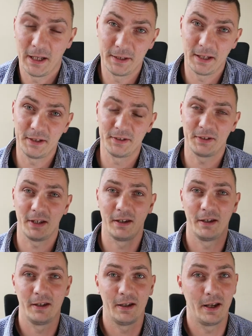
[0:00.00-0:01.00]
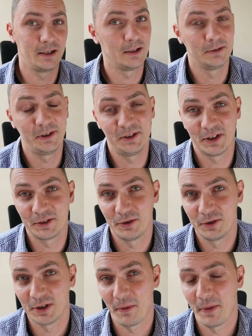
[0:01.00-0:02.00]
And this again leads us
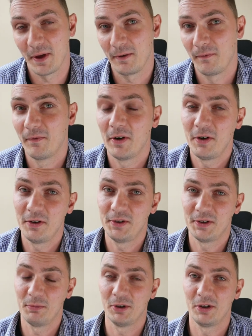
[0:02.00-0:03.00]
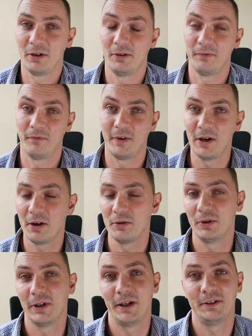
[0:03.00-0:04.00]
to something very similar and very
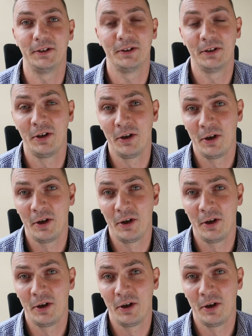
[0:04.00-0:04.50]
related.